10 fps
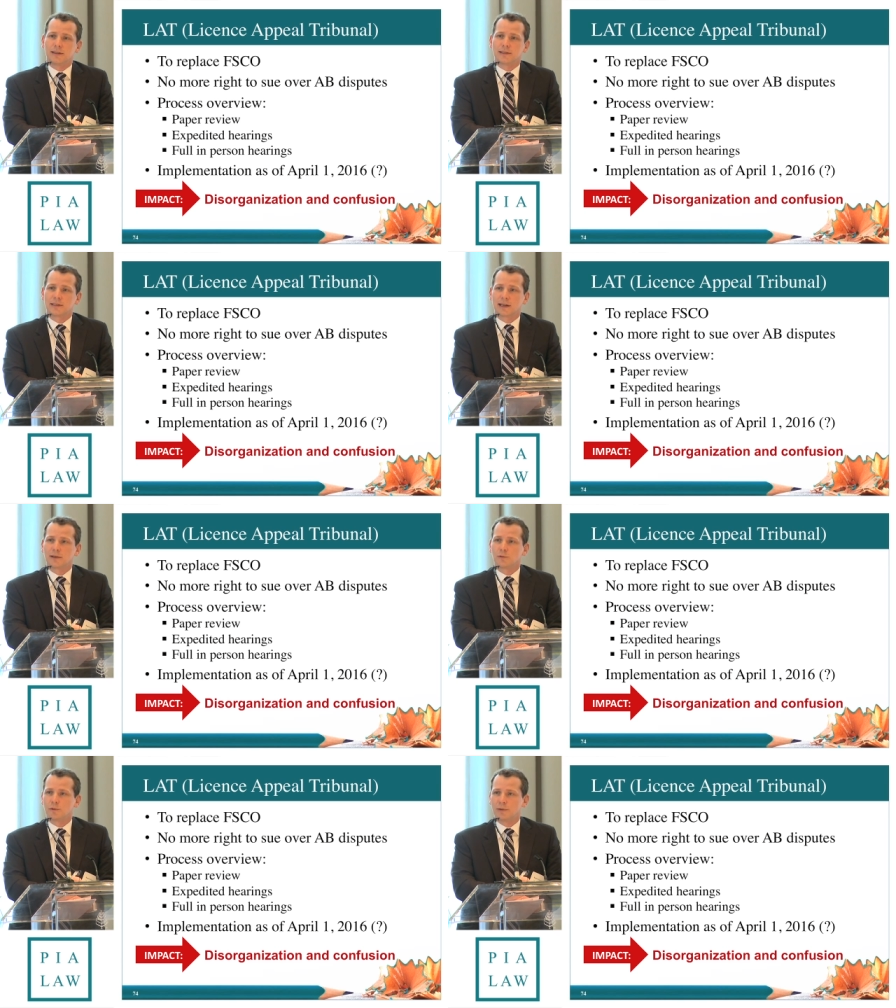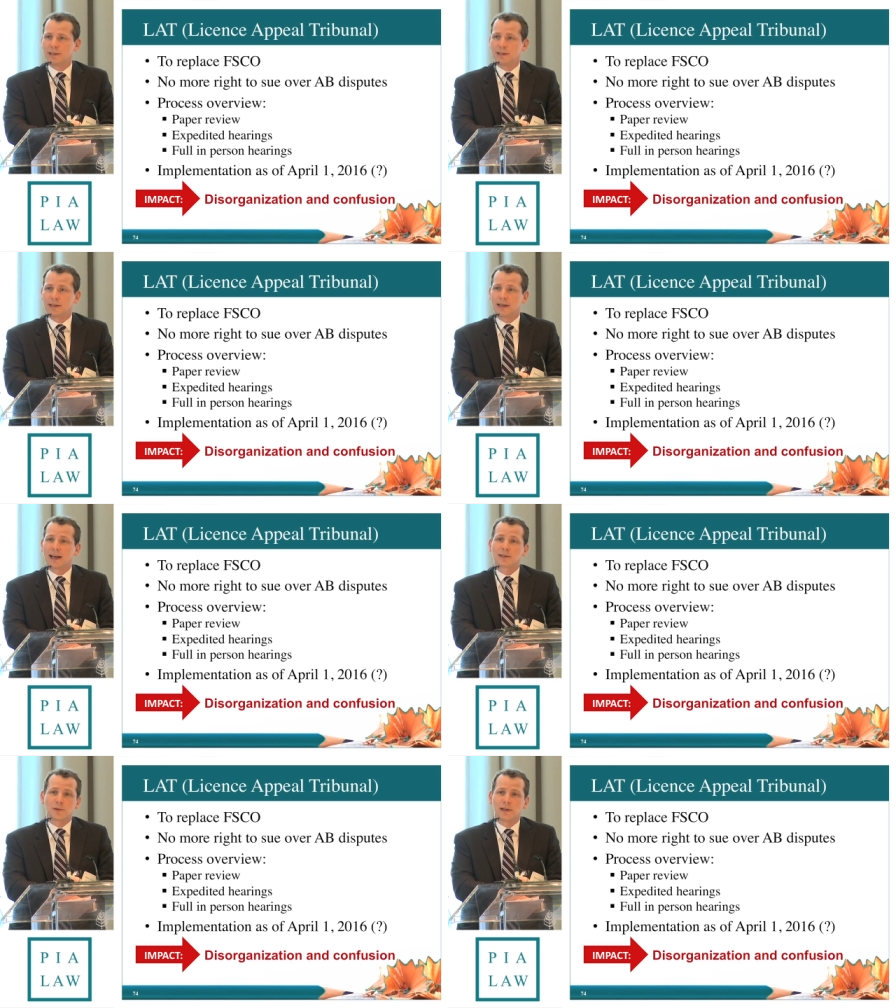The second will be an
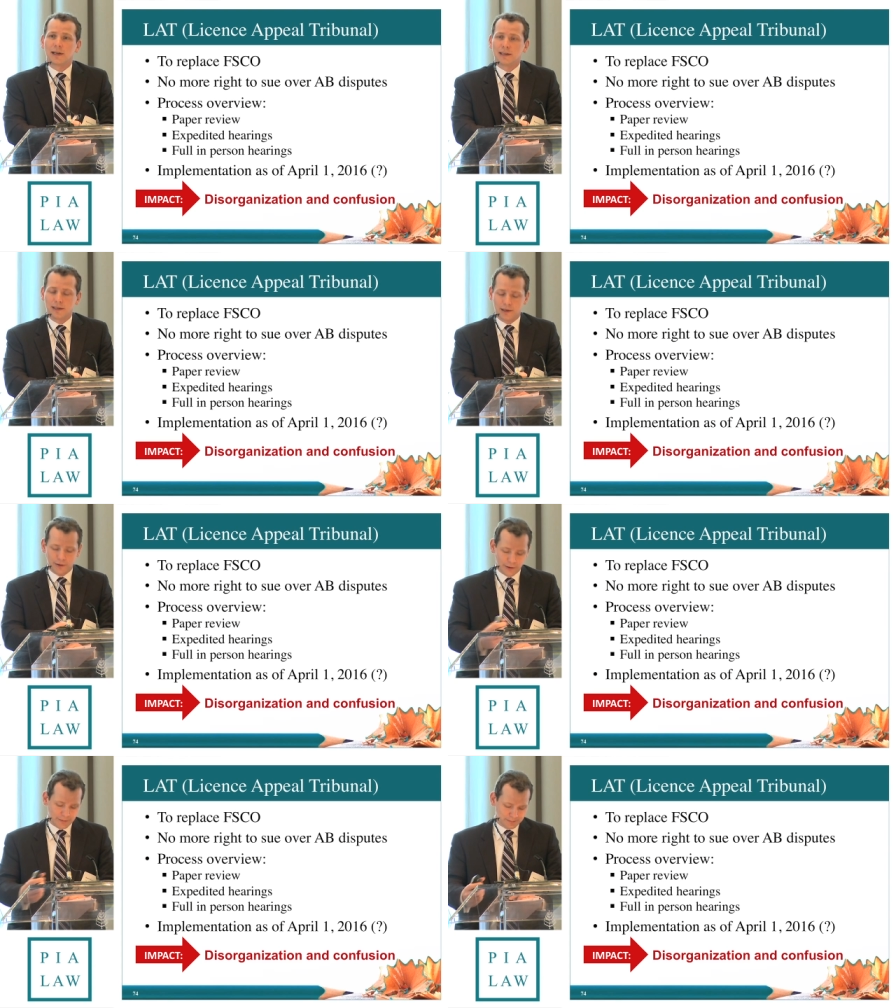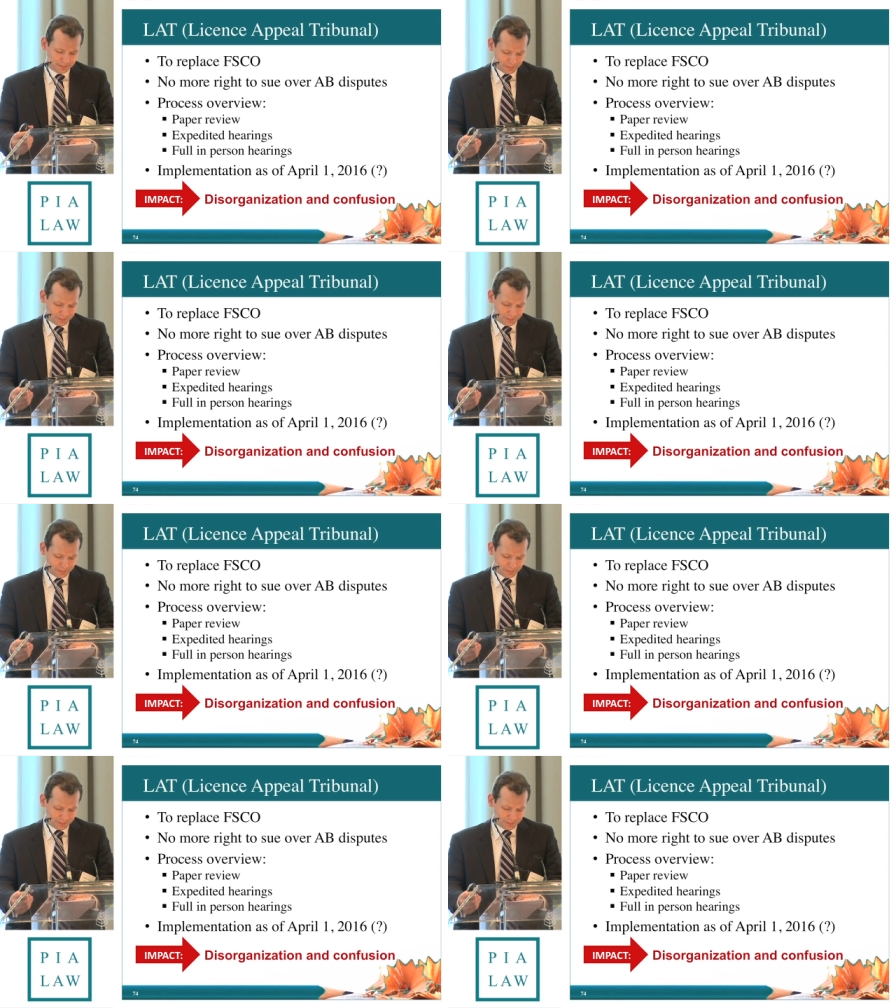expedited hearing,